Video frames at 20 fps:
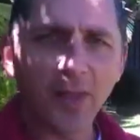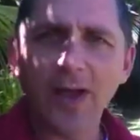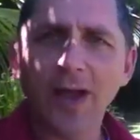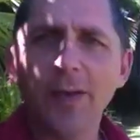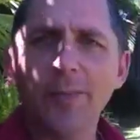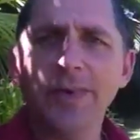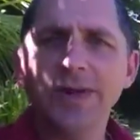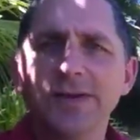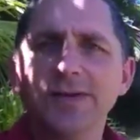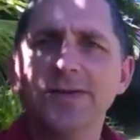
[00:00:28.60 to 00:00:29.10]

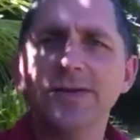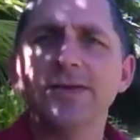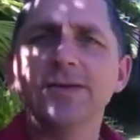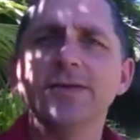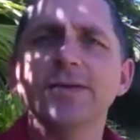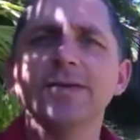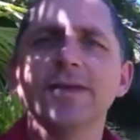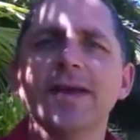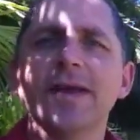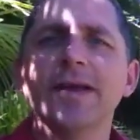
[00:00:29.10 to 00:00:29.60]
Coming to
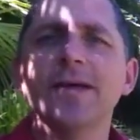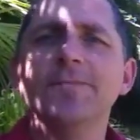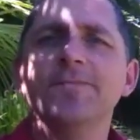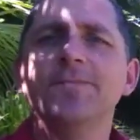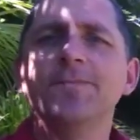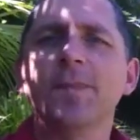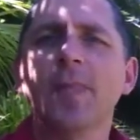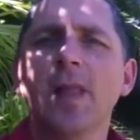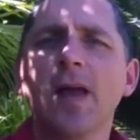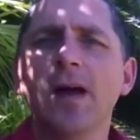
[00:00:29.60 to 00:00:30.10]
you today
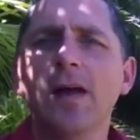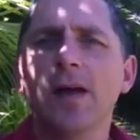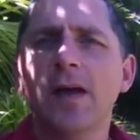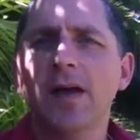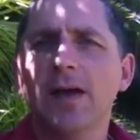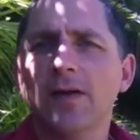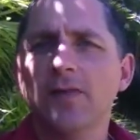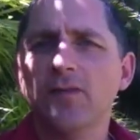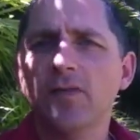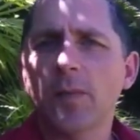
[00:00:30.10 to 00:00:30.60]

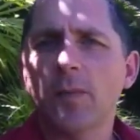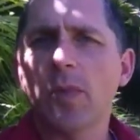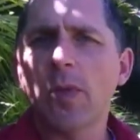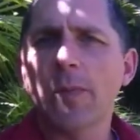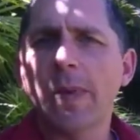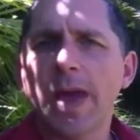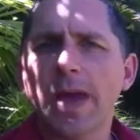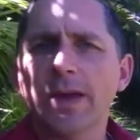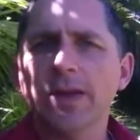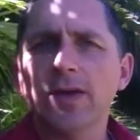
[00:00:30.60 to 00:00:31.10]
from
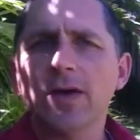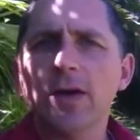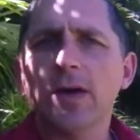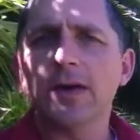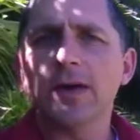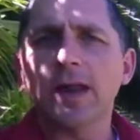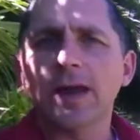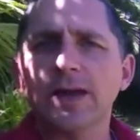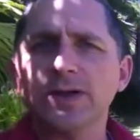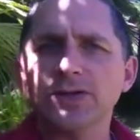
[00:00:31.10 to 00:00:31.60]
the
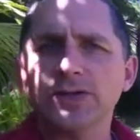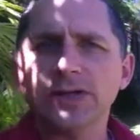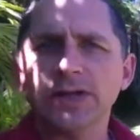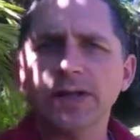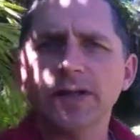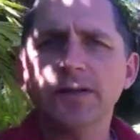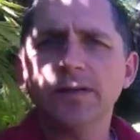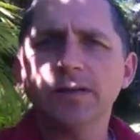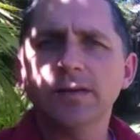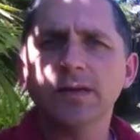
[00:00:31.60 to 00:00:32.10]
backyard,
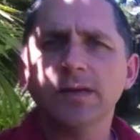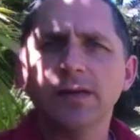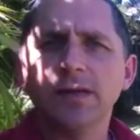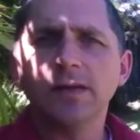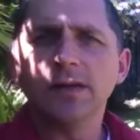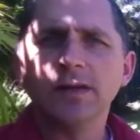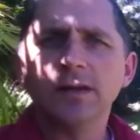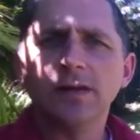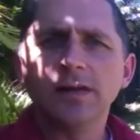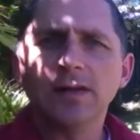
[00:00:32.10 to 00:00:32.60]
actually.
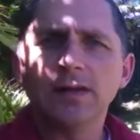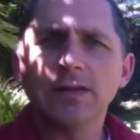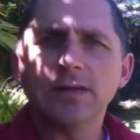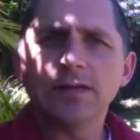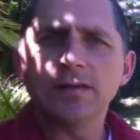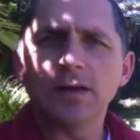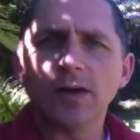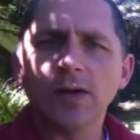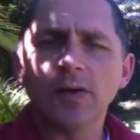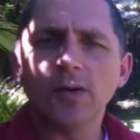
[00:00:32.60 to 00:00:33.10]

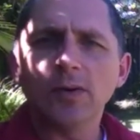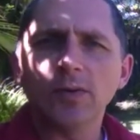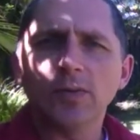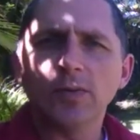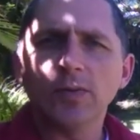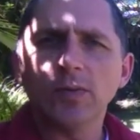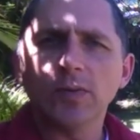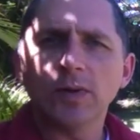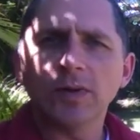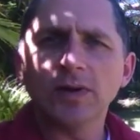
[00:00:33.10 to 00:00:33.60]
So
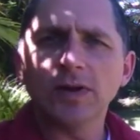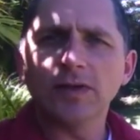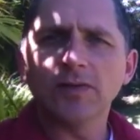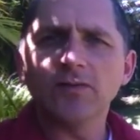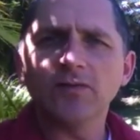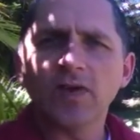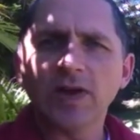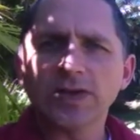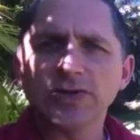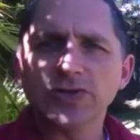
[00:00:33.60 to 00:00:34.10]
I
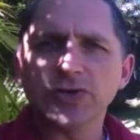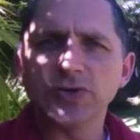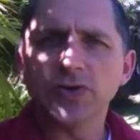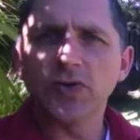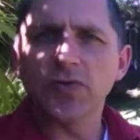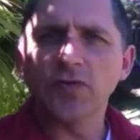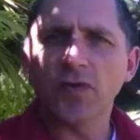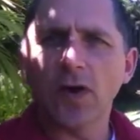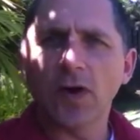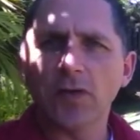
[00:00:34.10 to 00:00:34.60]
didn't venture
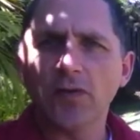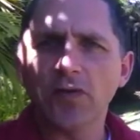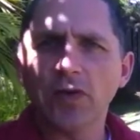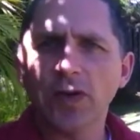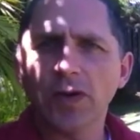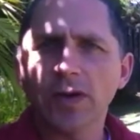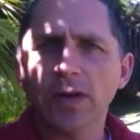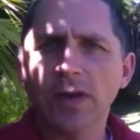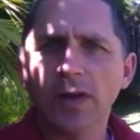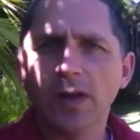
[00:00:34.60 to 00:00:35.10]
too far
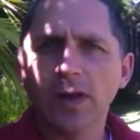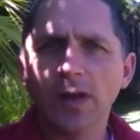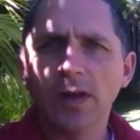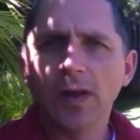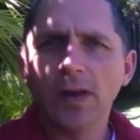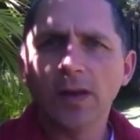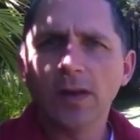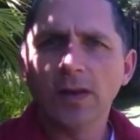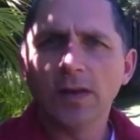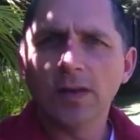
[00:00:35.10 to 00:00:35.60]
afoot.
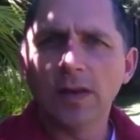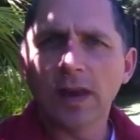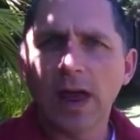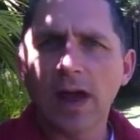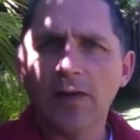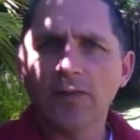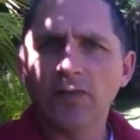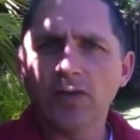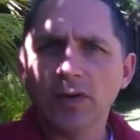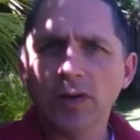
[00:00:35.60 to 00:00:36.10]

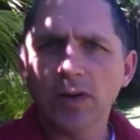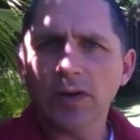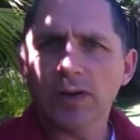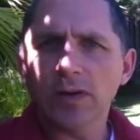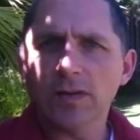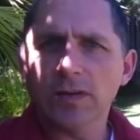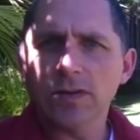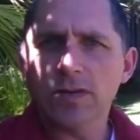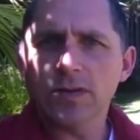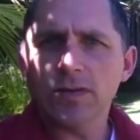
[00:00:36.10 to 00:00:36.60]
Now, if you
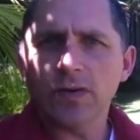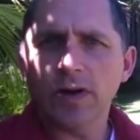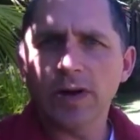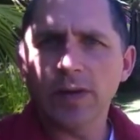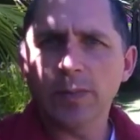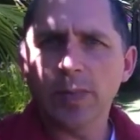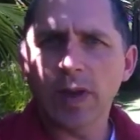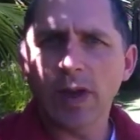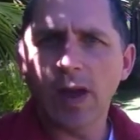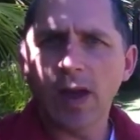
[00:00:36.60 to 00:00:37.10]
look
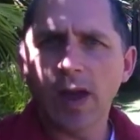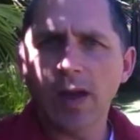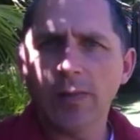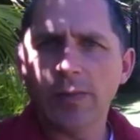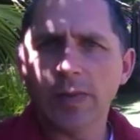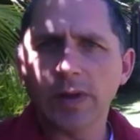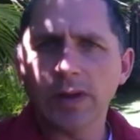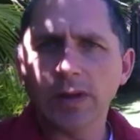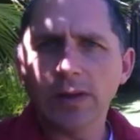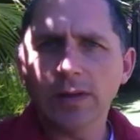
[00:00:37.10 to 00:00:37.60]
straight
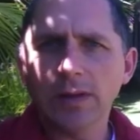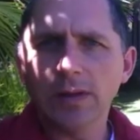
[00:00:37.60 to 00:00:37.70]
behind me,